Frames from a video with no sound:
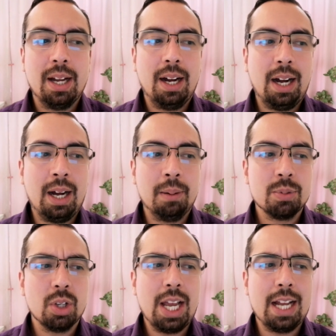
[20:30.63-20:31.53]

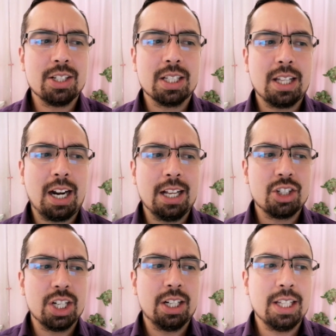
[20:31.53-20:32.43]
So yeah, I just thought I'd
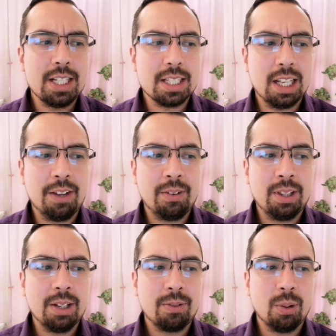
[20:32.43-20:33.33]
share these 11
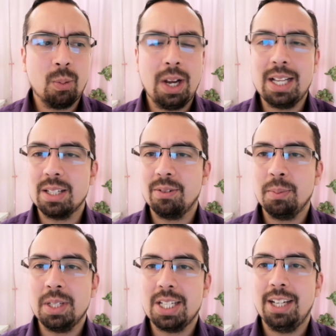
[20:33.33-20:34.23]
different ways of
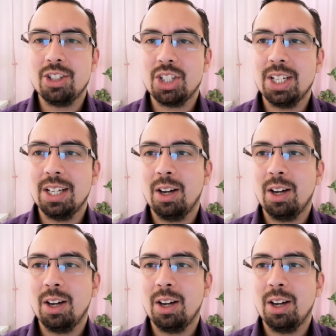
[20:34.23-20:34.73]
imitation.